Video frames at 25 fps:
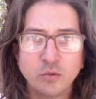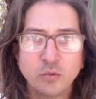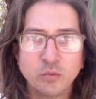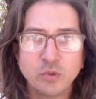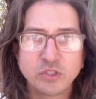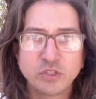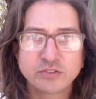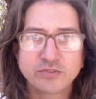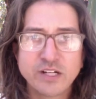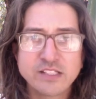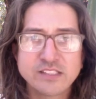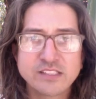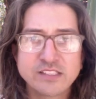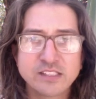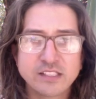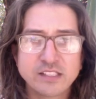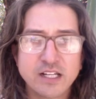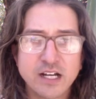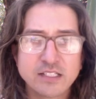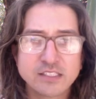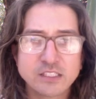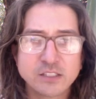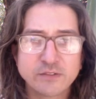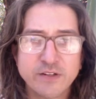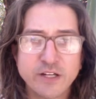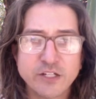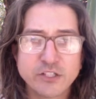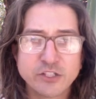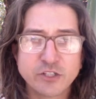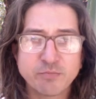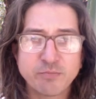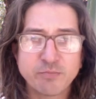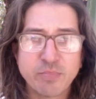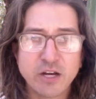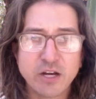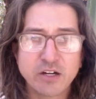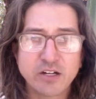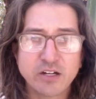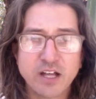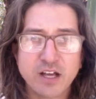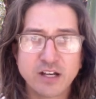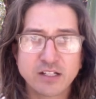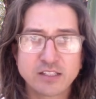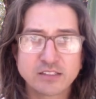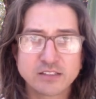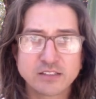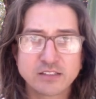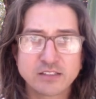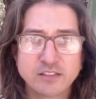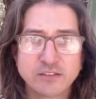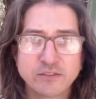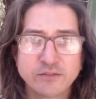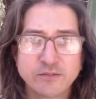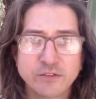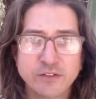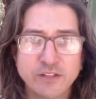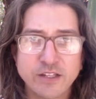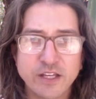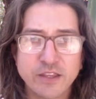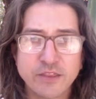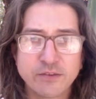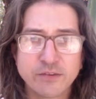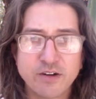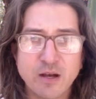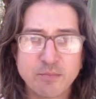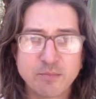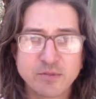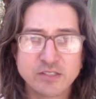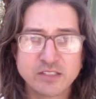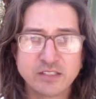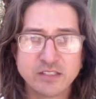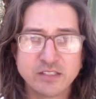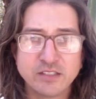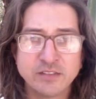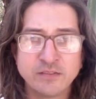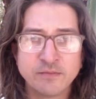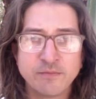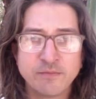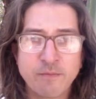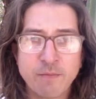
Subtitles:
which raises a conservation paradox for the Anthropocene.